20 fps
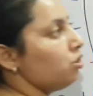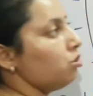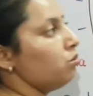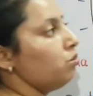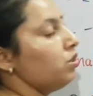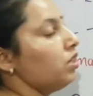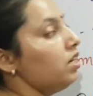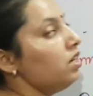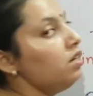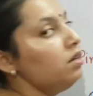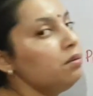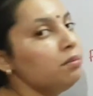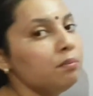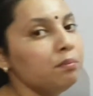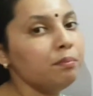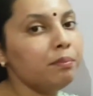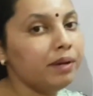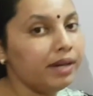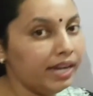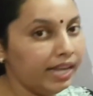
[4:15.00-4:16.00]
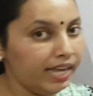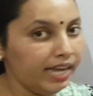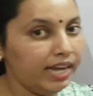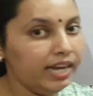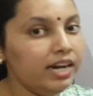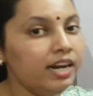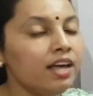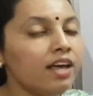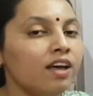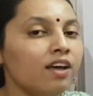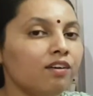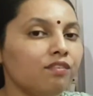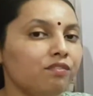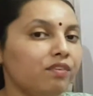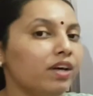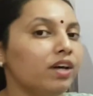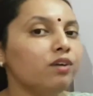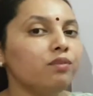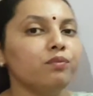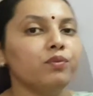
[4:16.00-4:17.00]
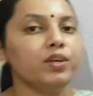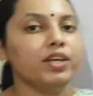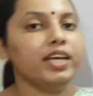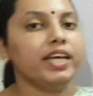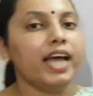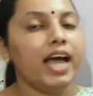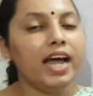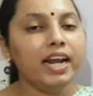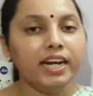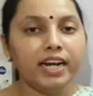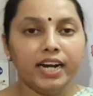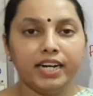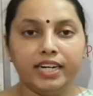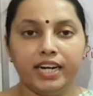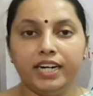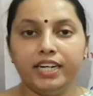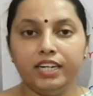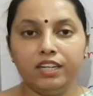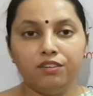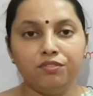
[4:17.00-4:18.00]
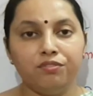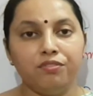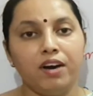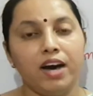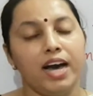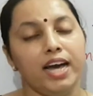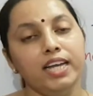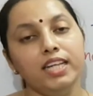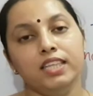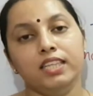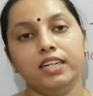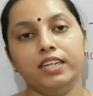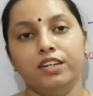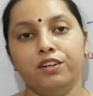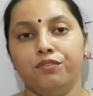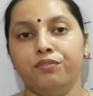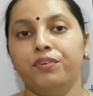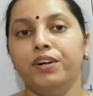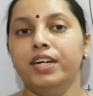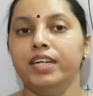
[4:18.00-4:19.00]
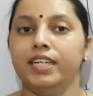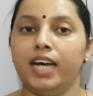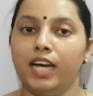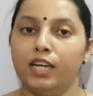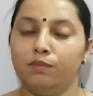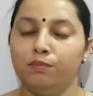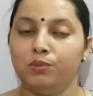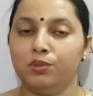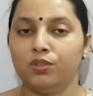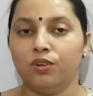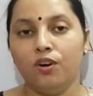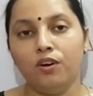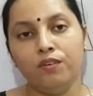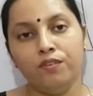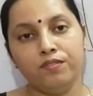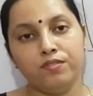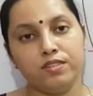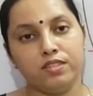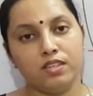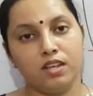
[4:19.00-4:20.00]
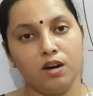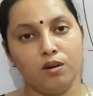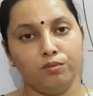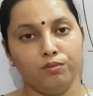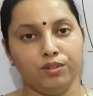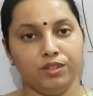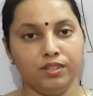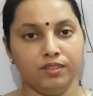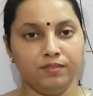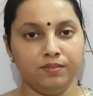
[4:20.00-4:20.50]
the brain, where we can identify the different types of sound.